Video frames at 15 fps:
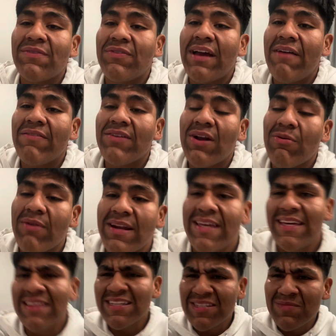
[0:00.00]
If you haven't already,
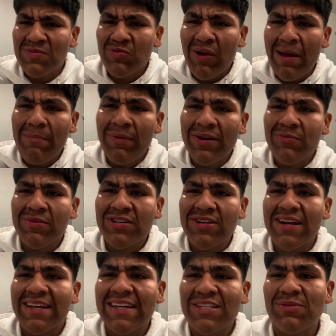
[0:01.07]
hit the subscribe button. We're
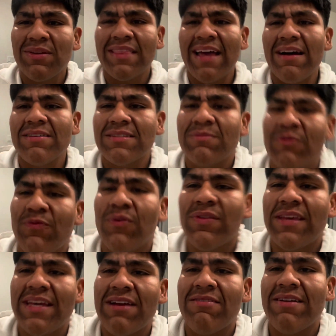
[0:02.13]
trying to get to one thousand before the
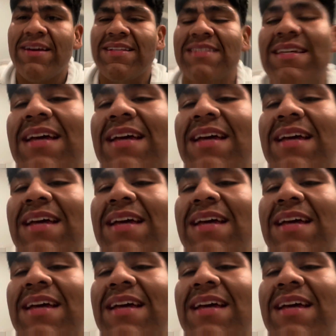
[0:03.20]
year ends.